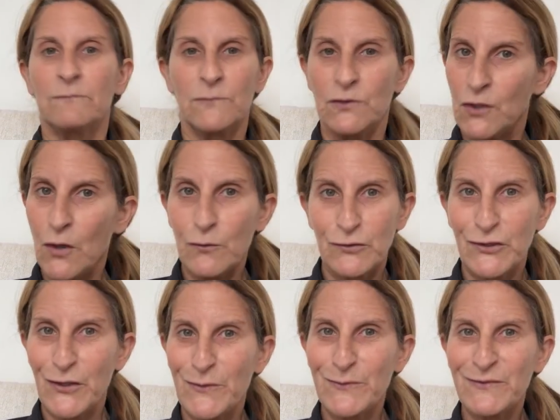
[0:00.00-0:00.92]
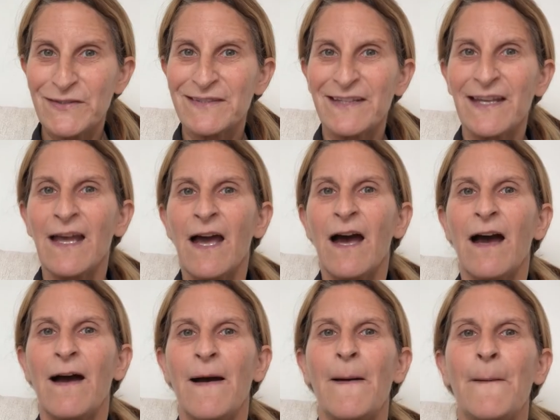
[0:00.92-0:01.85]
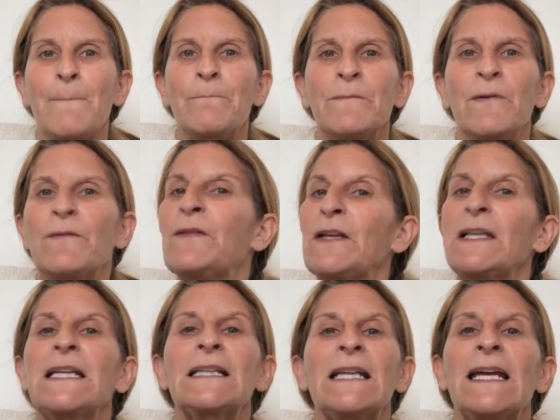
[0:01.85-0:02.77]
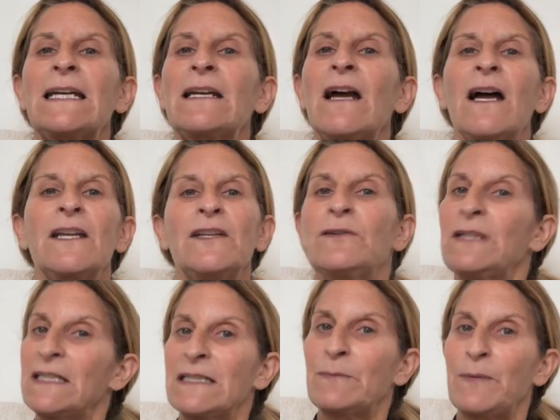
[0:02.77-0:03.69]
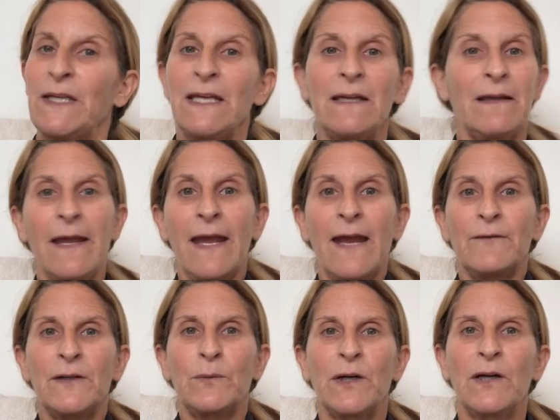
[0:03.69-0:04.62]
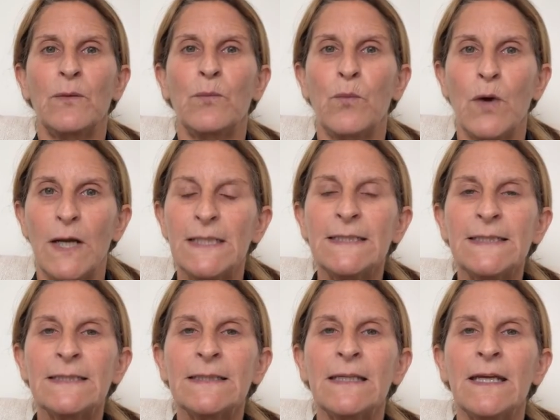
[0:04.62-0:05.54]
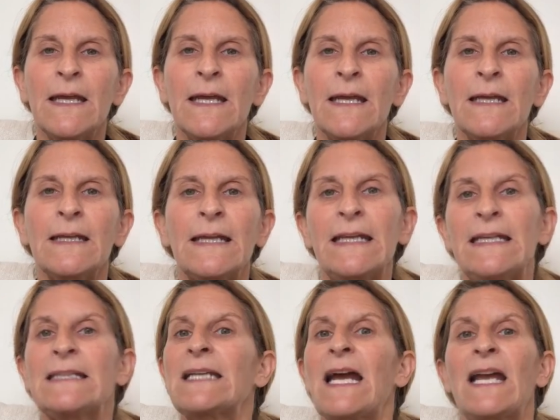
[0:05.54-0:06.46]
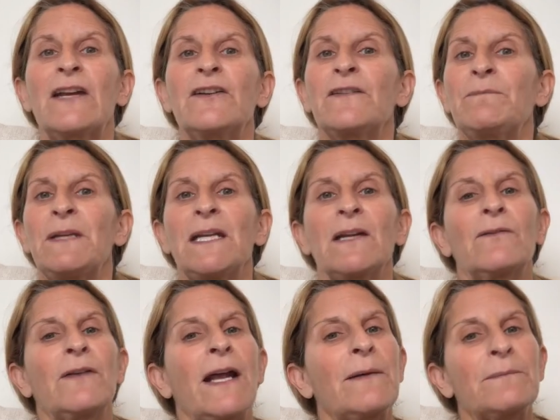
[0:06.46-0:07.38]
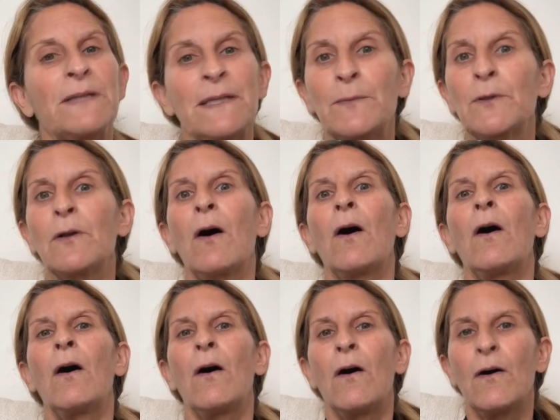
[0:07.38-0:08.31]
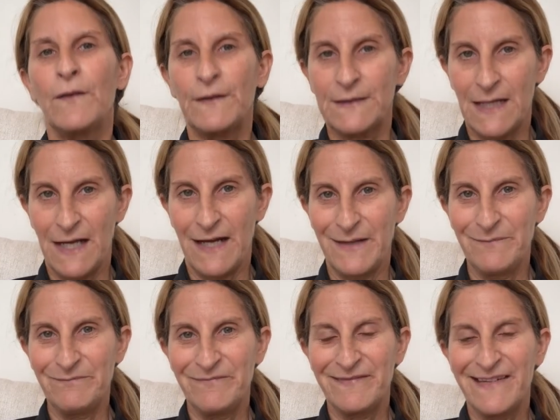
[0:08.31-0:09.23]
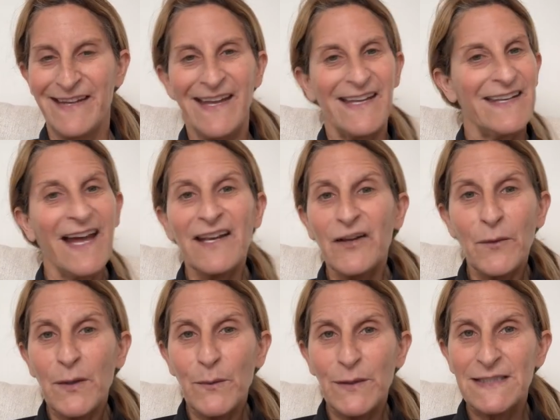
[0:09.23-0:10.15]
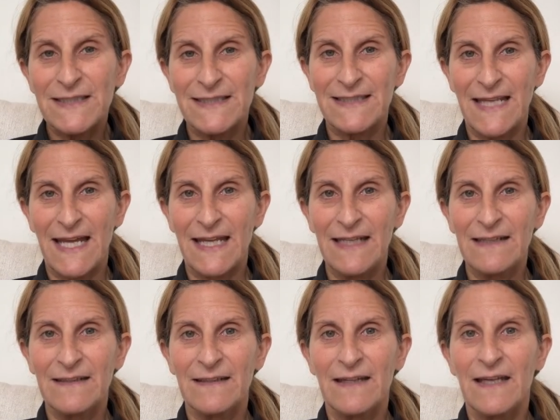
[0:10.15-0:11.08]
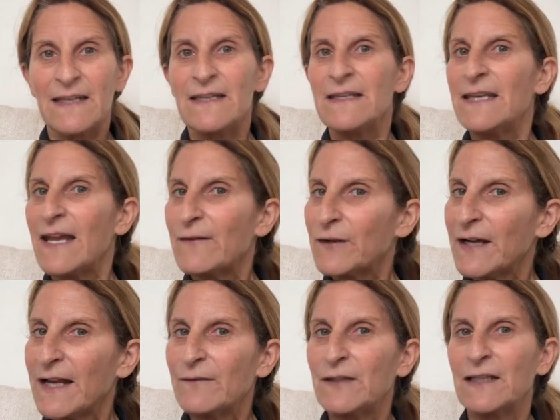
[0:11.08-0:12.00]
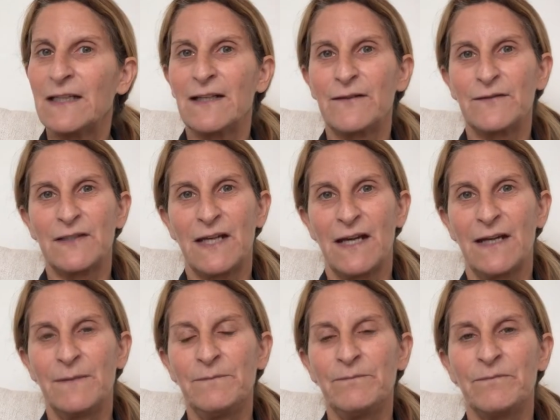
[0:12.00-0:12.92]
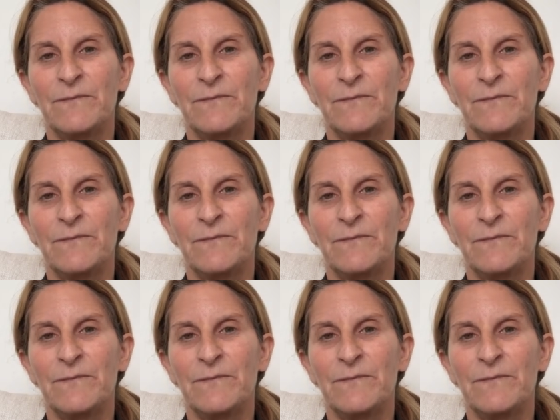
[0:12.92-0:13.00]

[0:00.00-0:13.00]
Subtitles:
no-shows, feeling like you need to be everywhere at once, getting tired of being around people all the time, not knowing what to say, never having enough time,